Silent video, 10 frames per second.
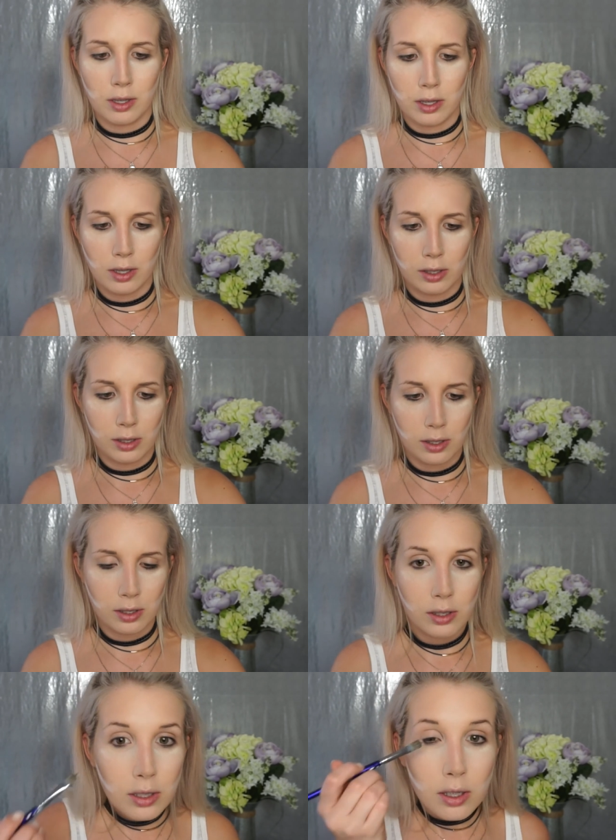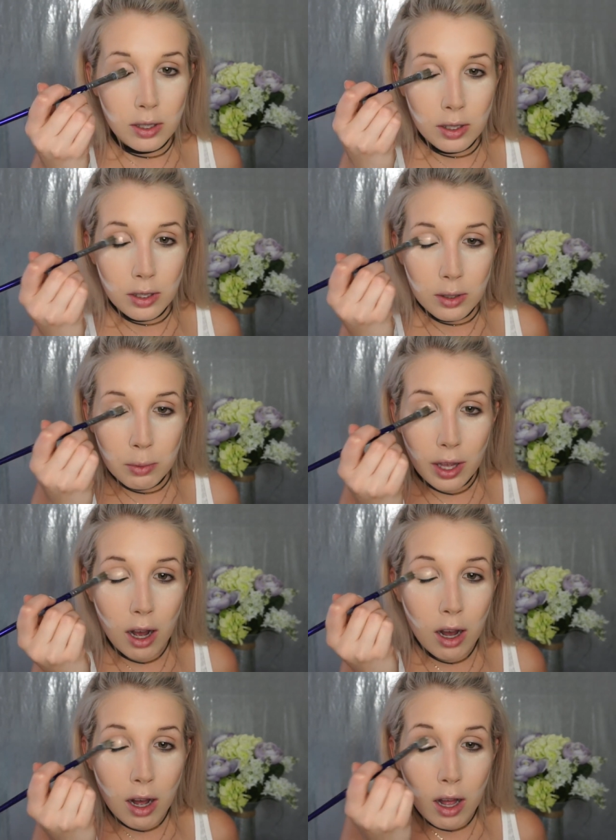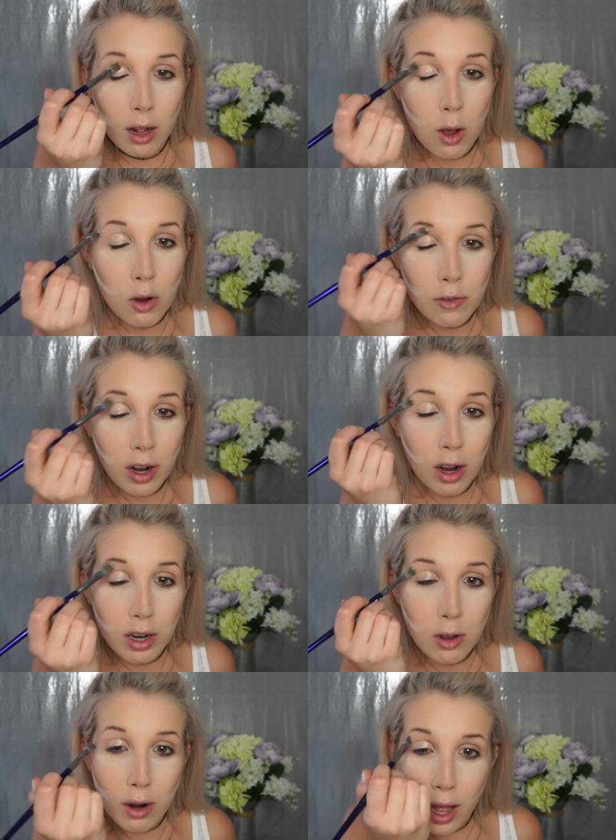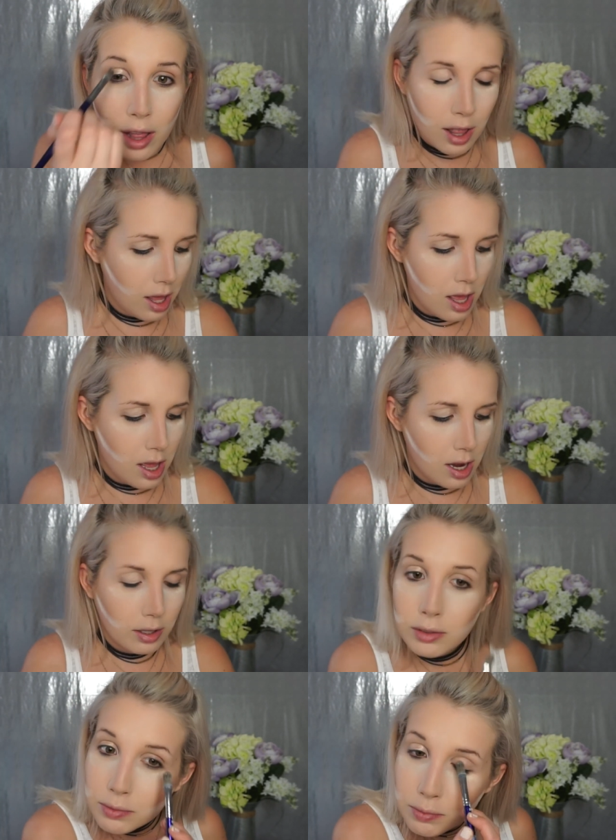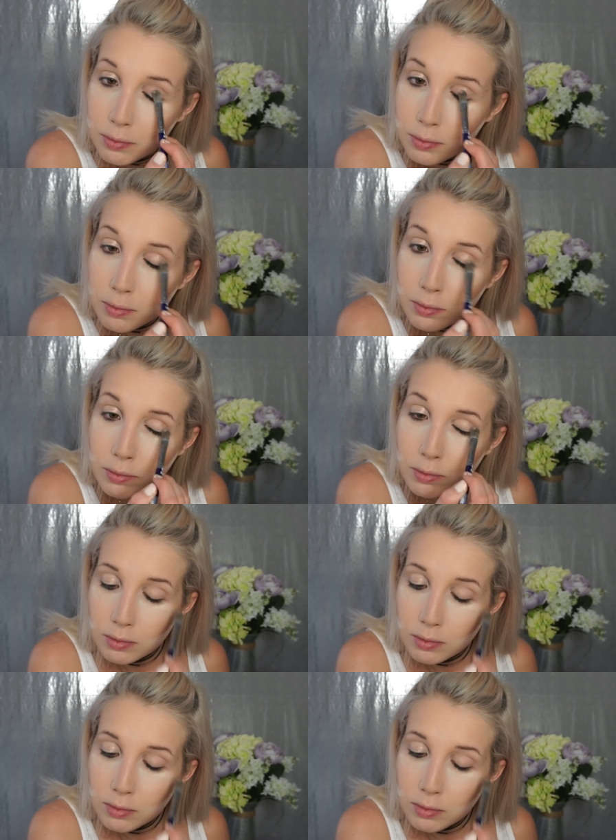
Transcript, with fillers: Pro Longwear Concealer and using just a flat concealer brush to put it all over my eyelids.